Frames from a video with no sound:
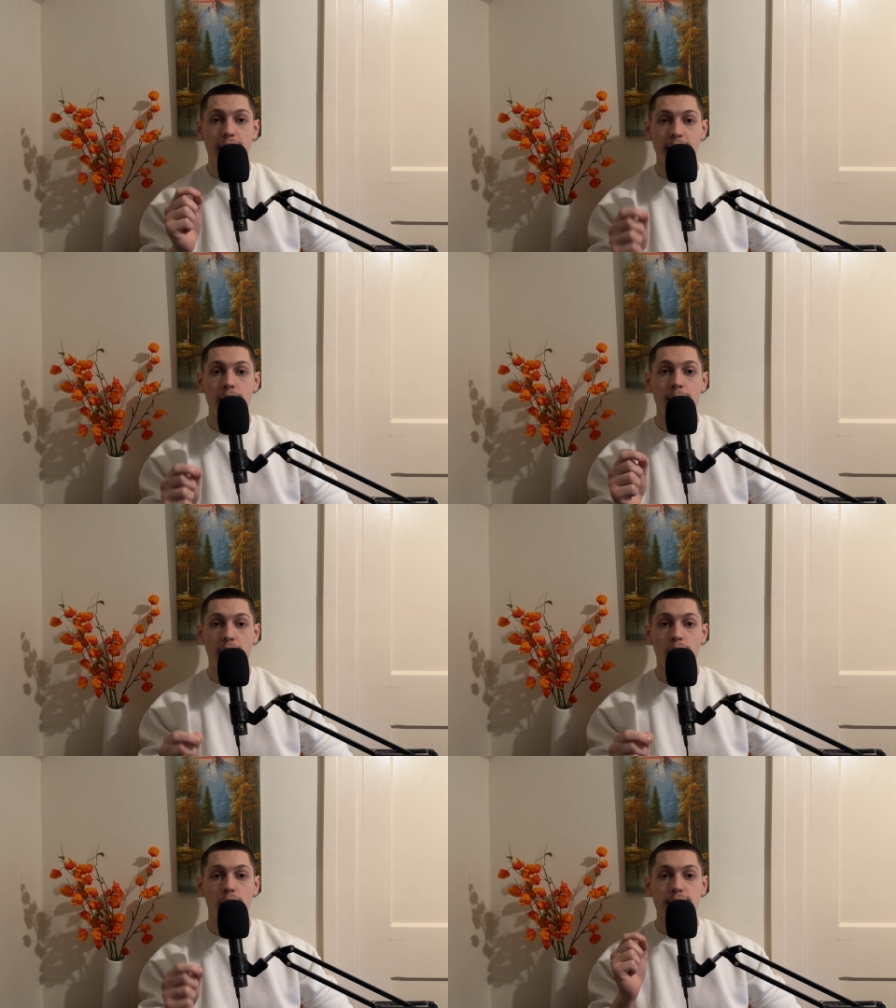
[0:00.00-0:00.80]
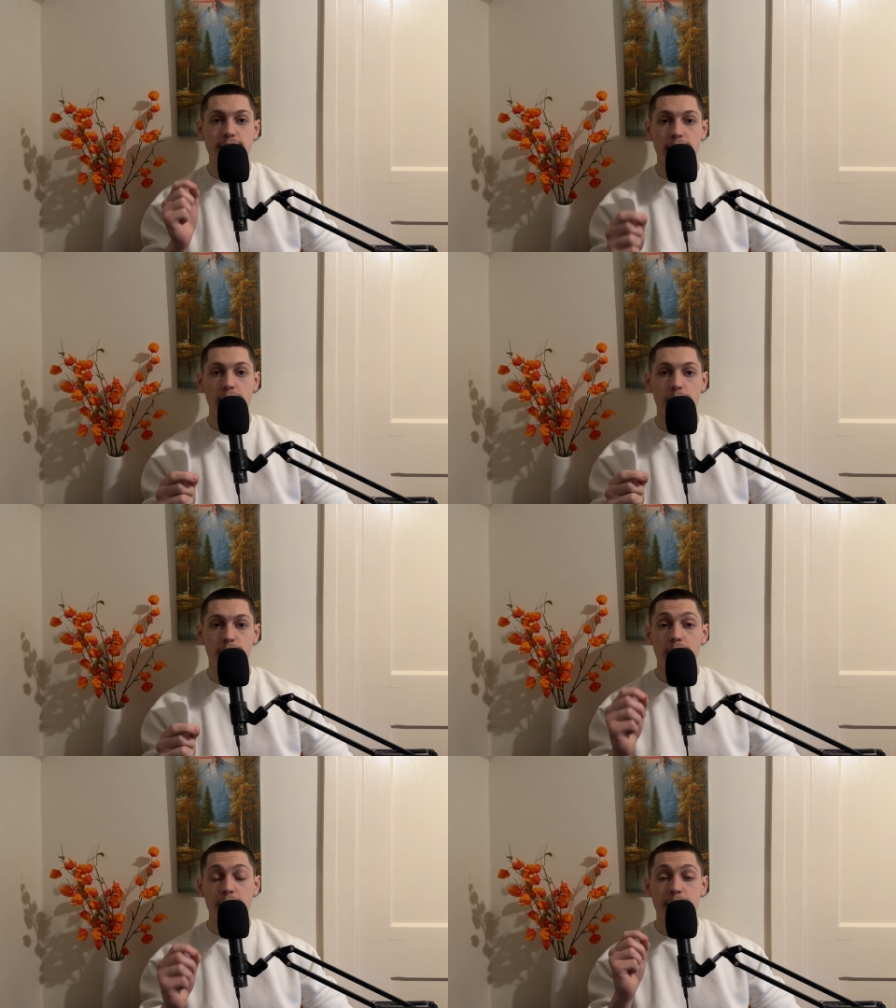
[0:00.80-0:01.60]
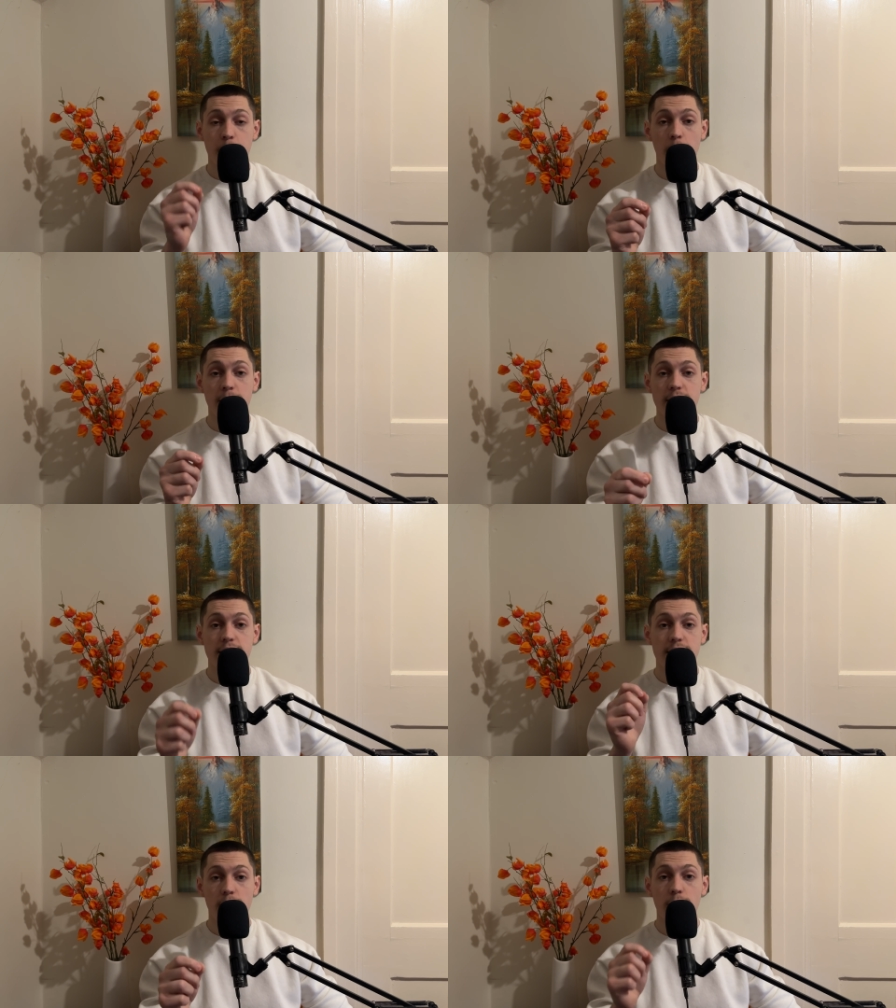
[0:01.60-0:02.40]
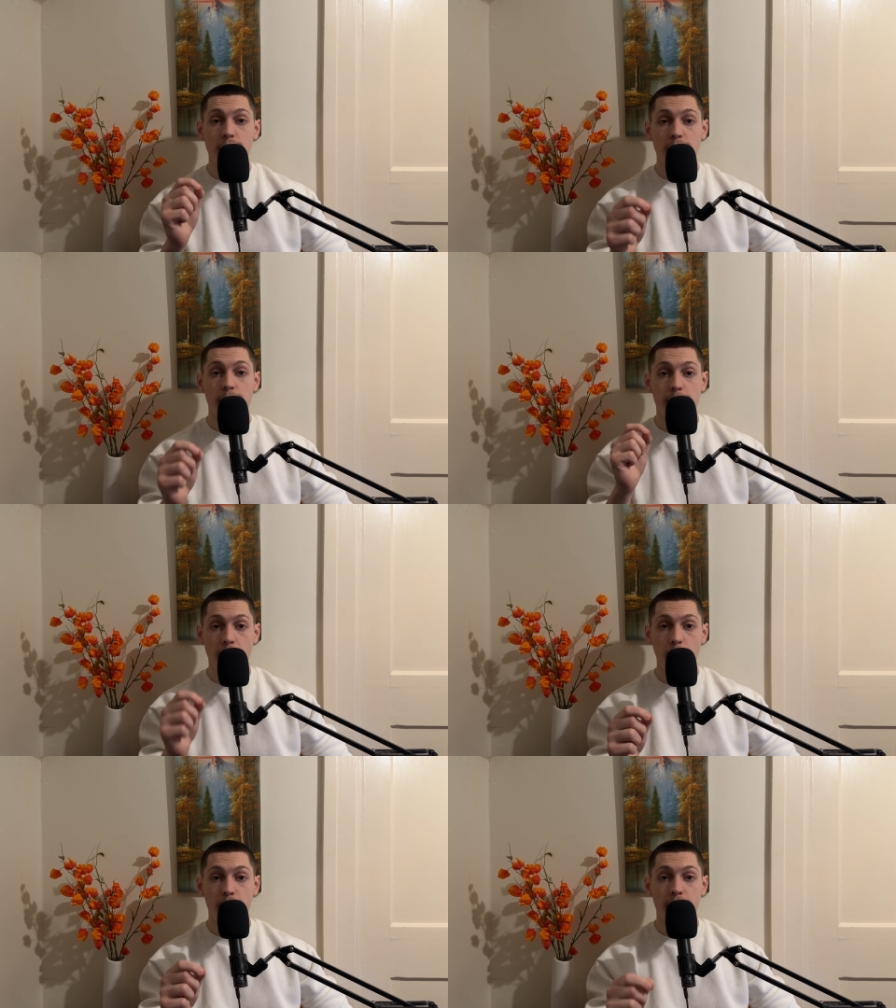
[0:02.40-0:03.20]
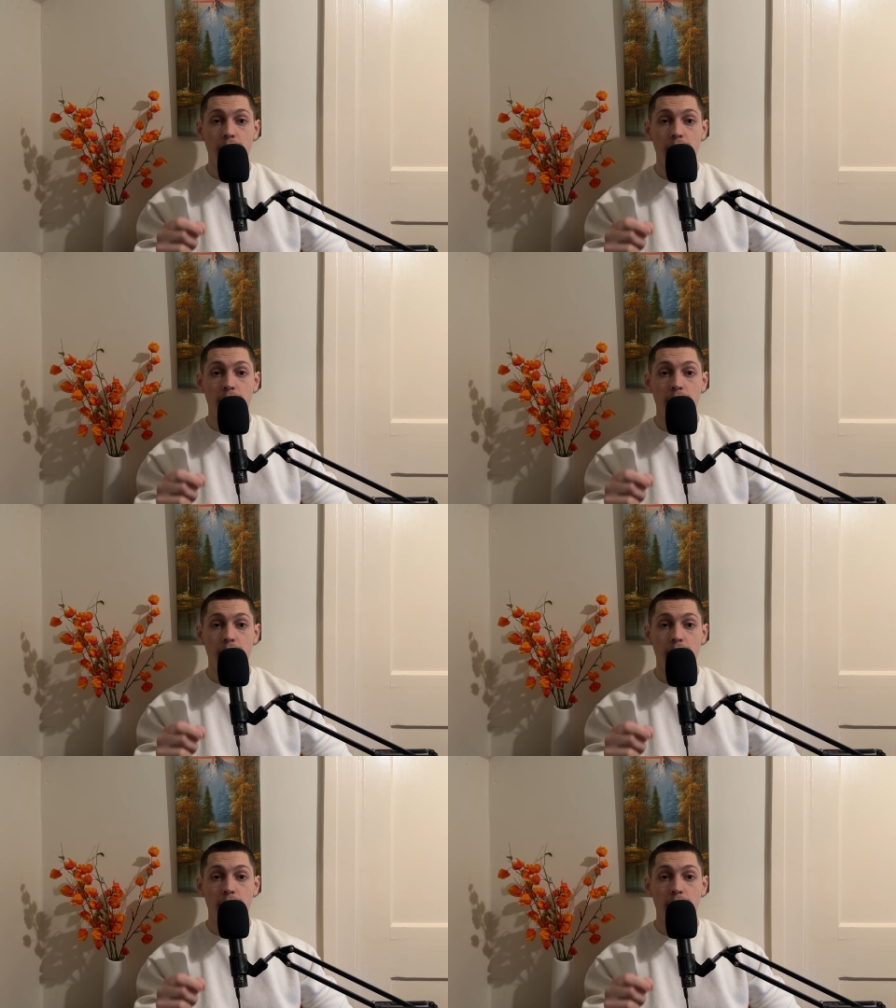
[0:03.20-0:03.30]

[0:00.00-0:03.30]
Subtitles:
came out unscathed. This prompted Salahuddin vowing